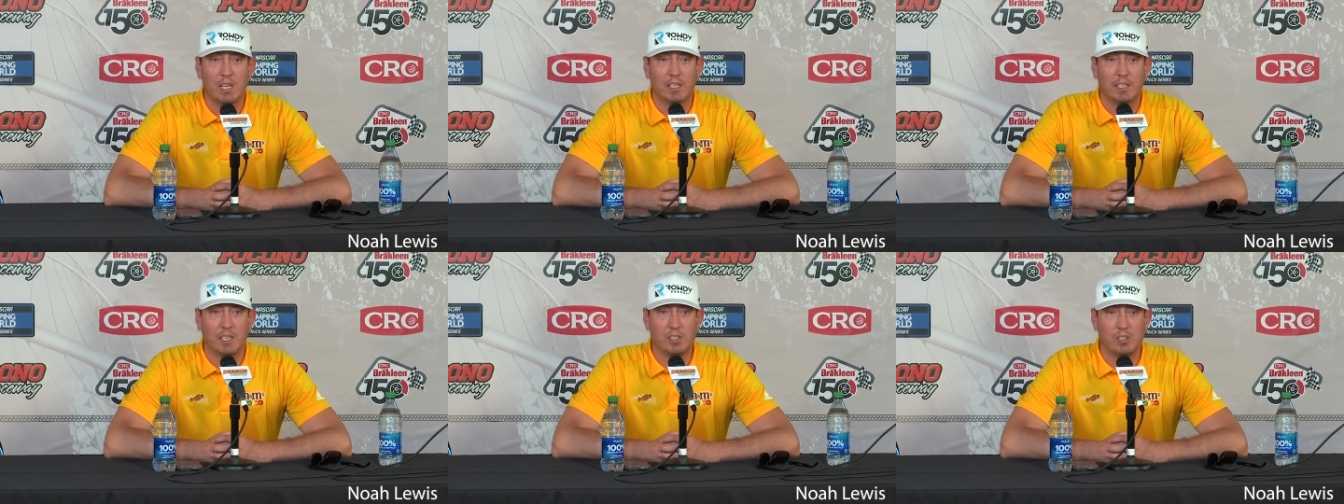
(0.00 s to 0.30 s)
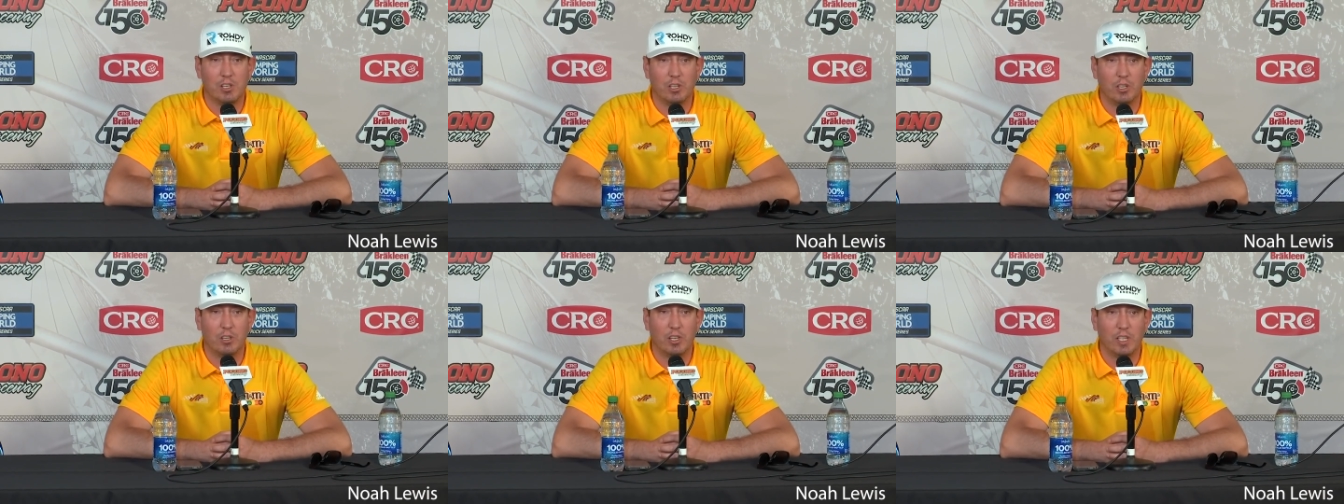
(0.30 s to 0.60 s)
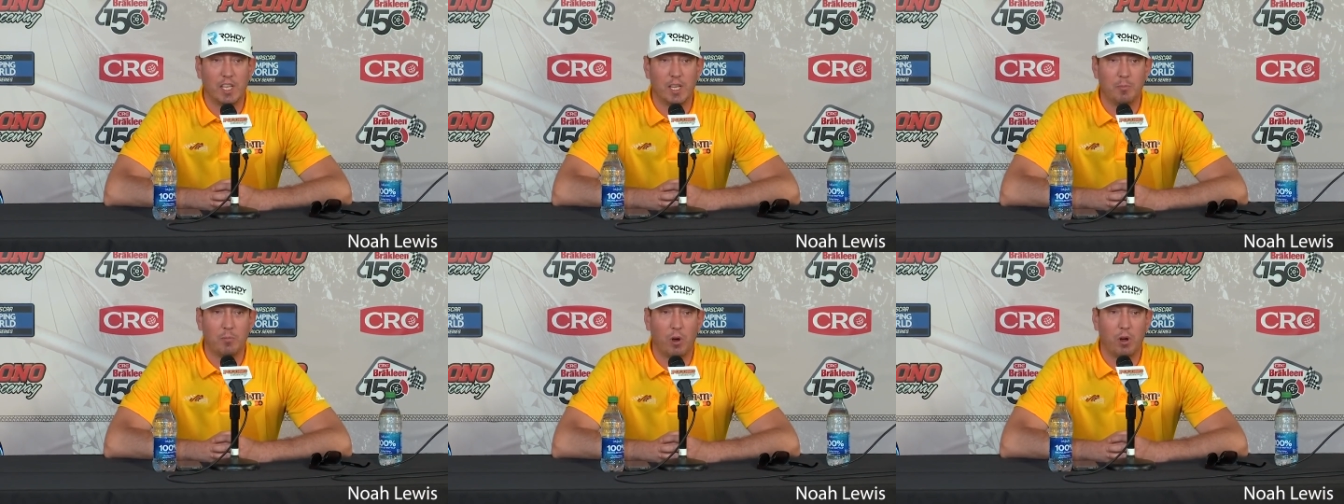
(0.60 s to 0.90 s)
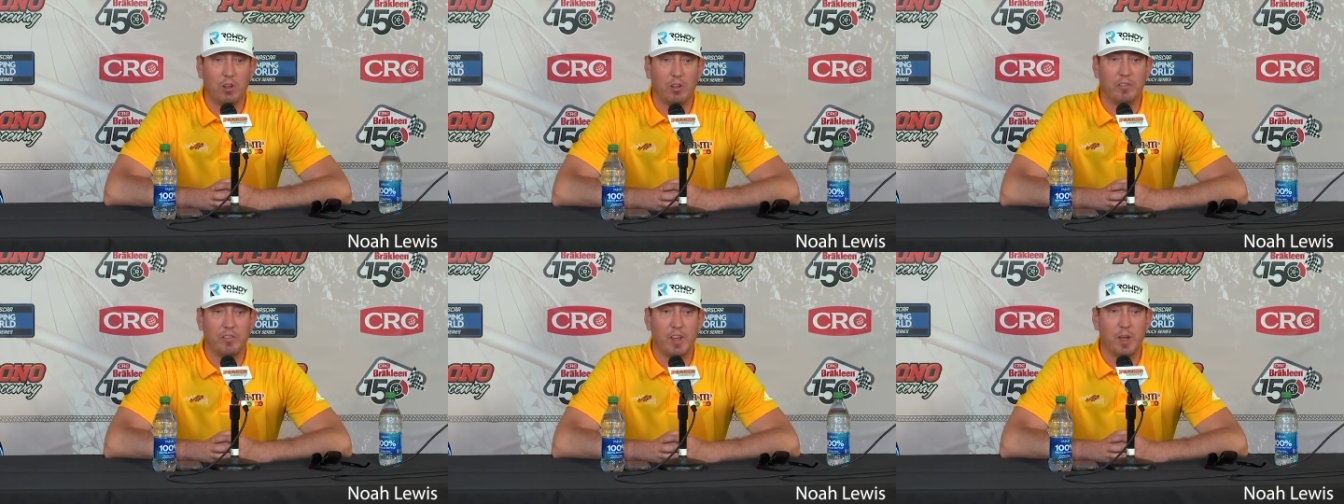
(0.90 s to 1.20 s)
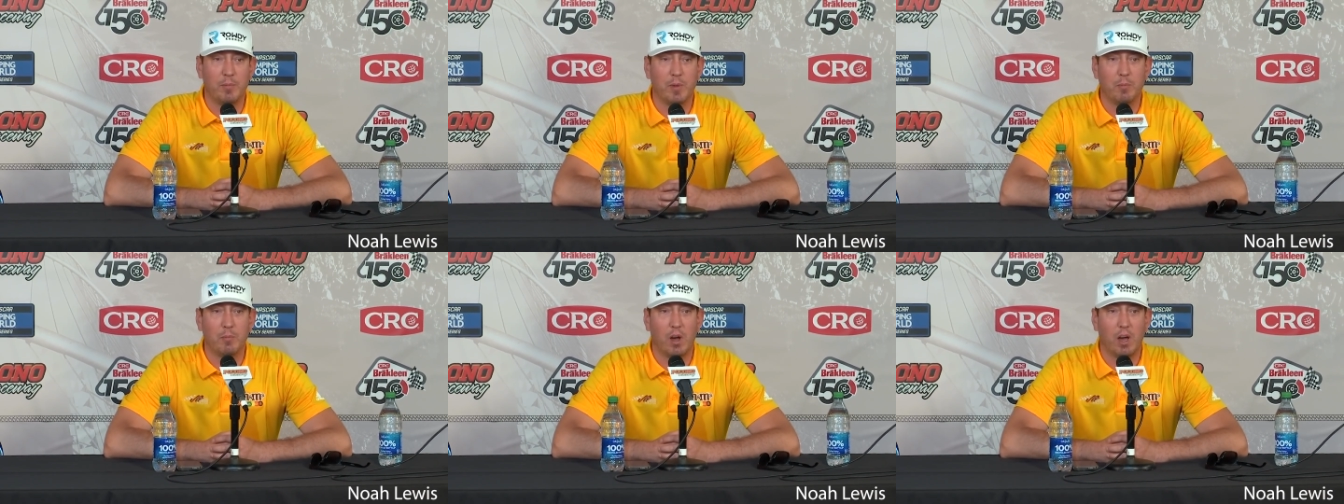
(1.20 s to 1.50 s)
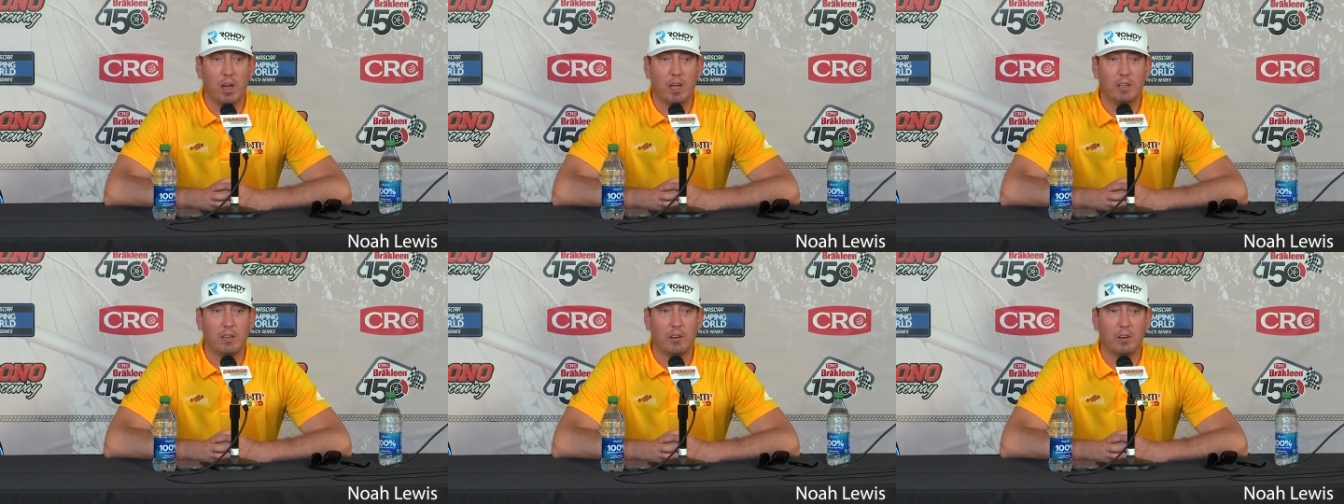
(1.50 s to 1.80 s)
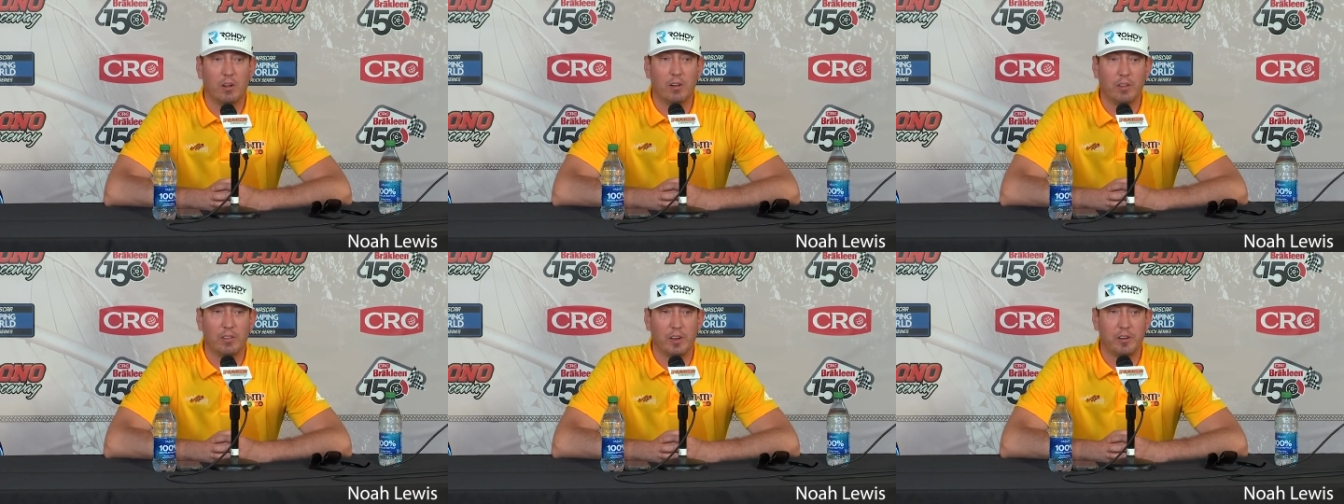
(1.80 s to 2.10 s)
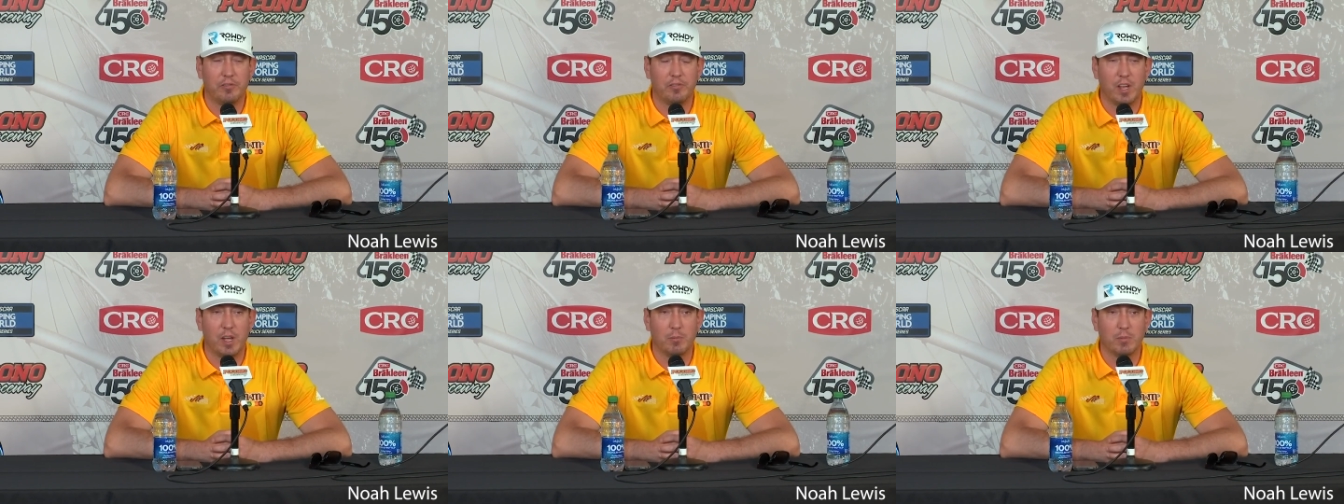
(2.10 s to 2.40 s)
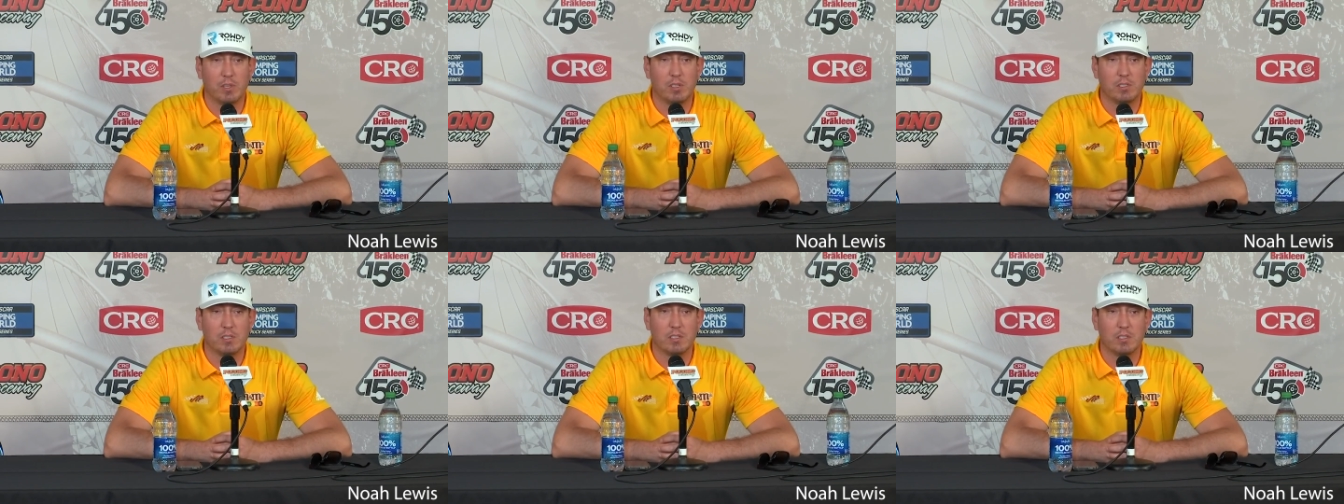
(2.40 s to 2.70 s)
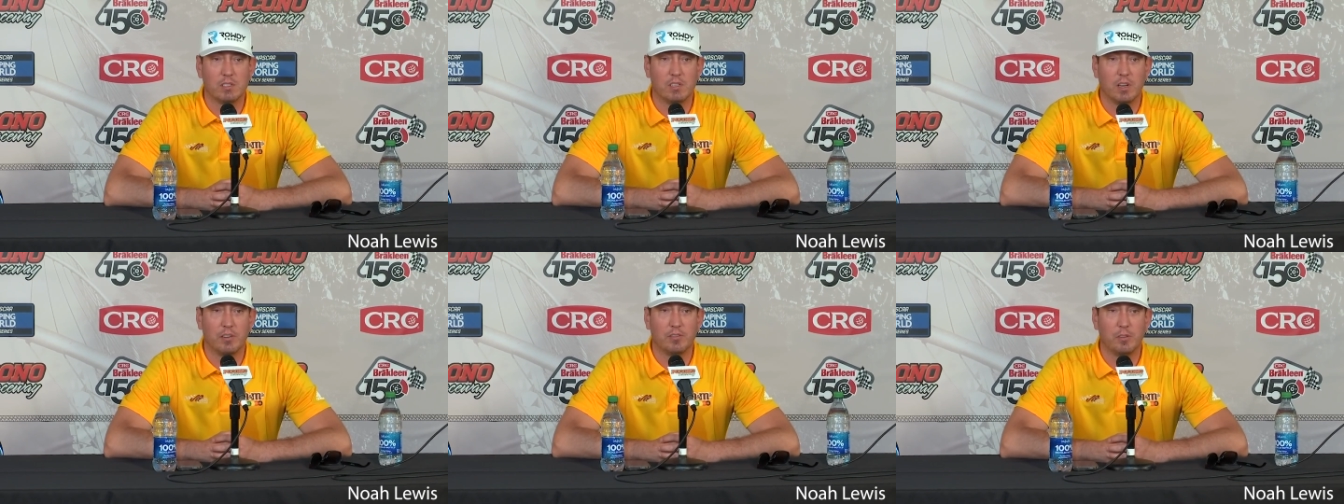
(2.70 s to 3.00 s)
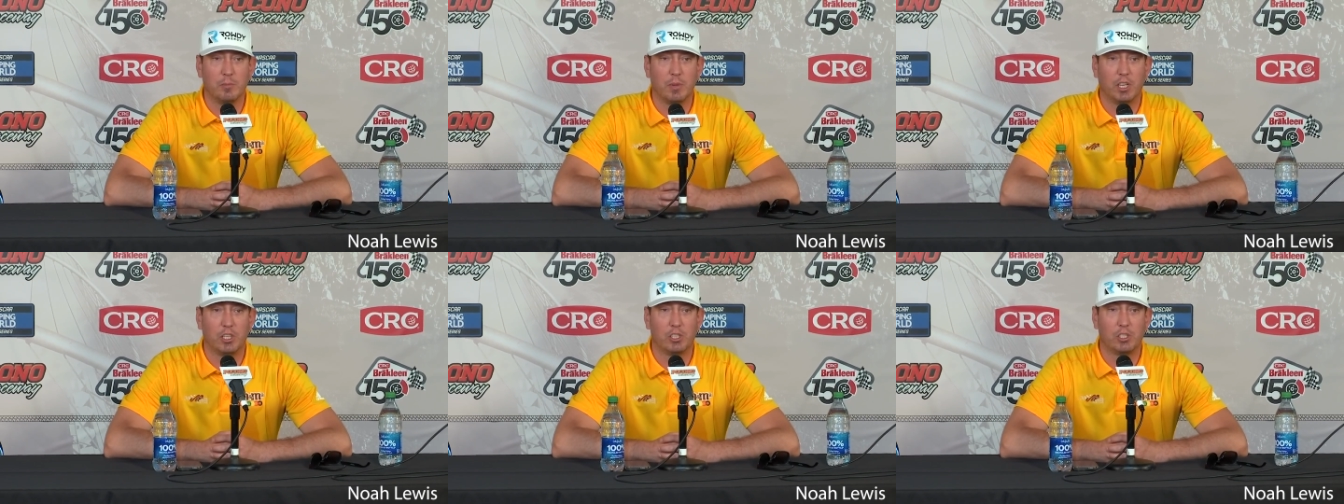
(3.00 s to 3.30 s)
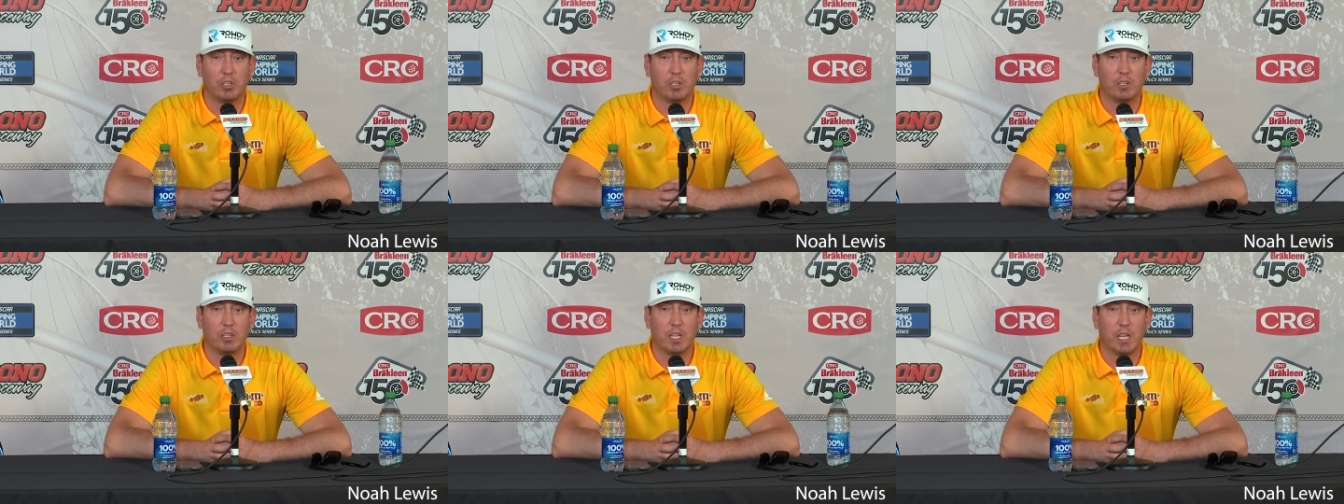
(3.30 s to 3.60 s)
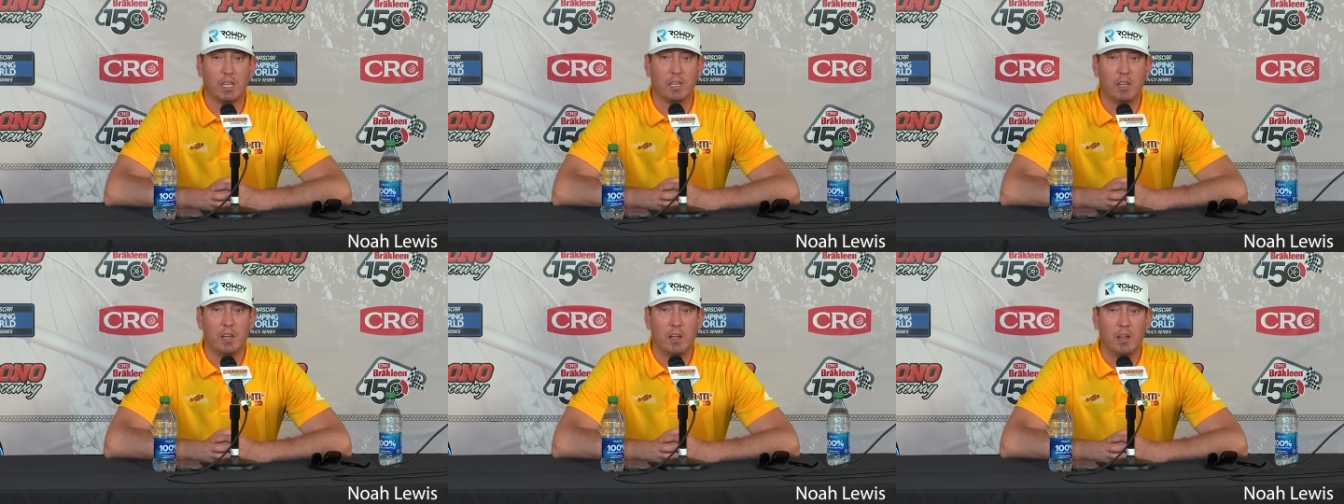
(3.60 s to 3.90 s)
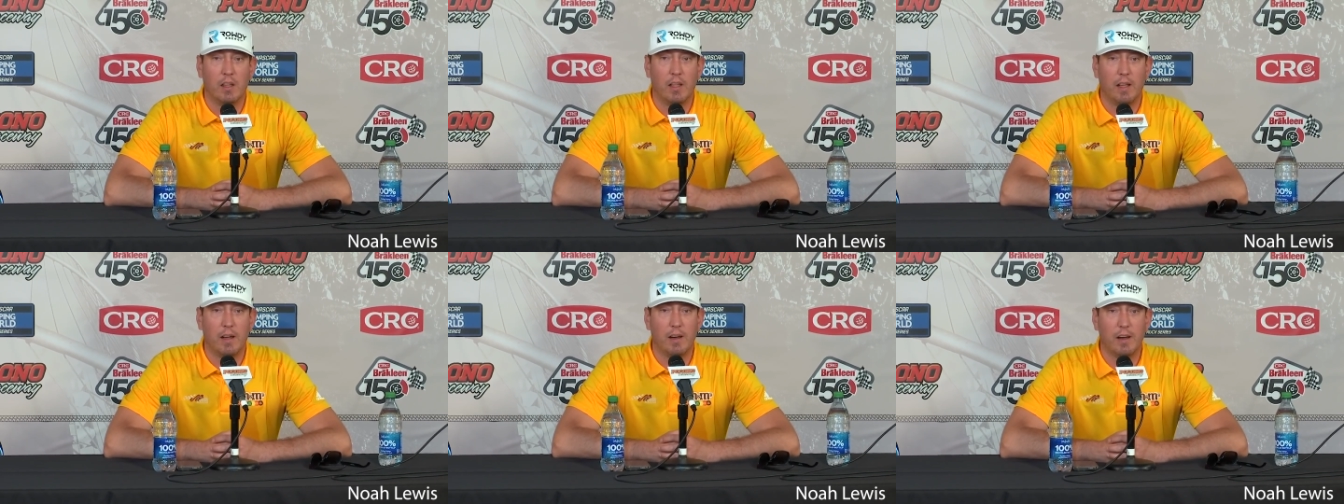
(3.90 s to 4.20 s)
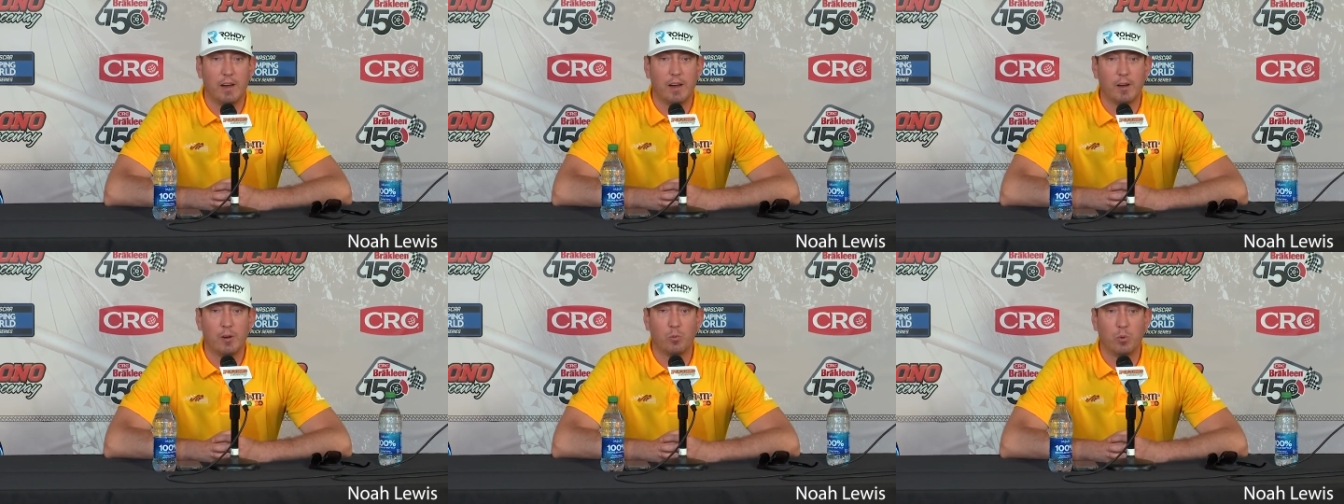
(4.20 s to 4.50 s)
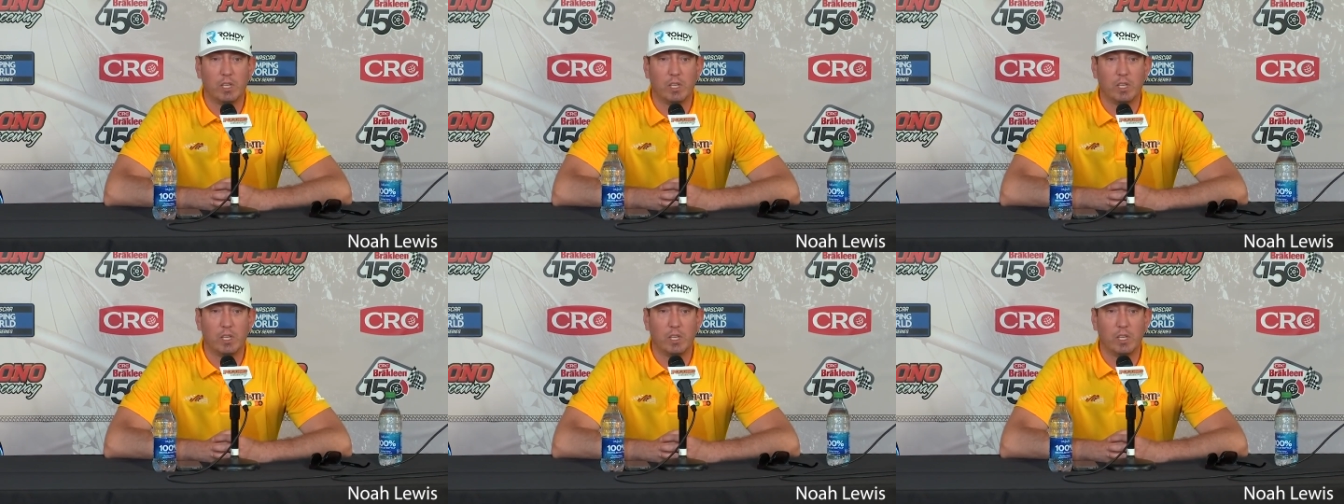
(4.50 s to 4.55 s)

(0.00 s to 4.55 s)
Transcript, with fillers: continue to keep all of them in mind and all of their families and stuff to make sure that uh,